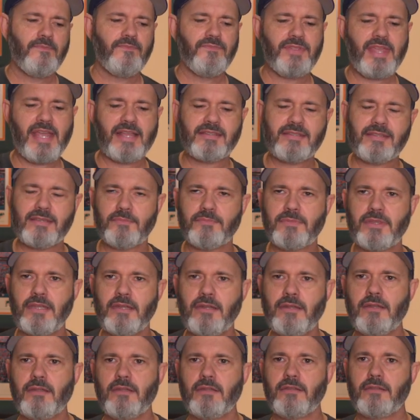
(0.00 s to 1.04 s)
that's
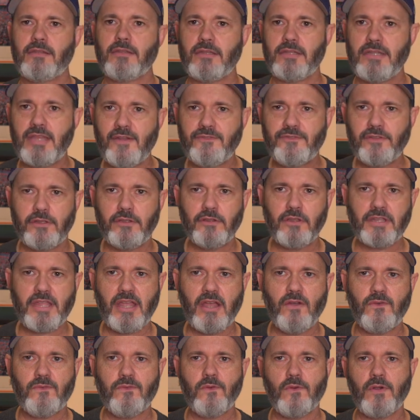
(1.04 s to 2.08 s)
something to definitely look
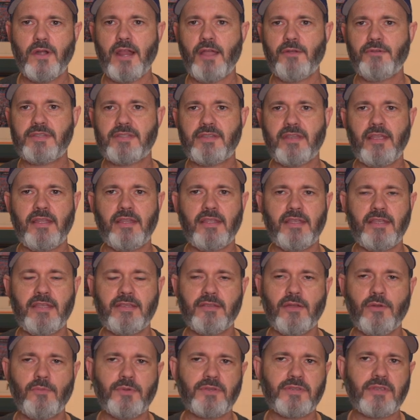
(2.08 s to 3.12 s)
out for, and I would say is
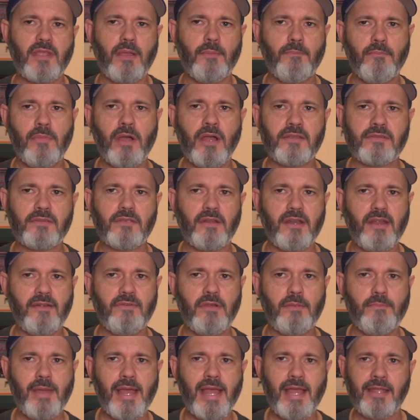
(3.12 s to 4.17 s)
almost a must on
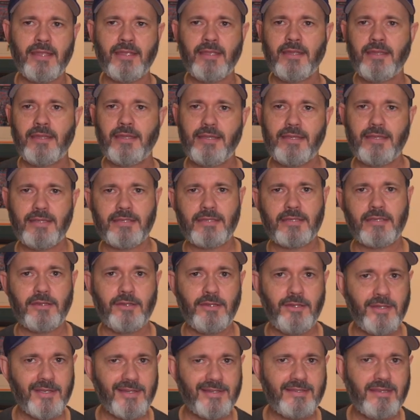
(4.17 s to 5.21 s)
every bag, is
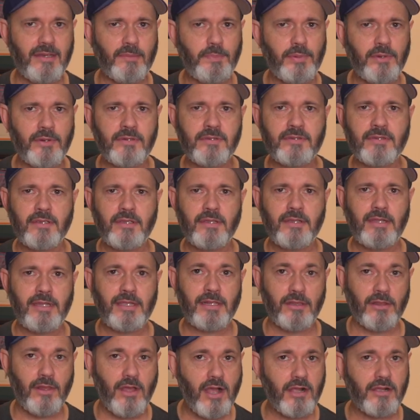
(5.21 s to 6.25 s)
good zippers
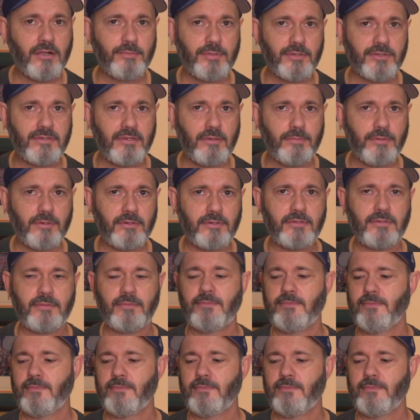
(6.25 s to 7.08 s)
and lockable zippers.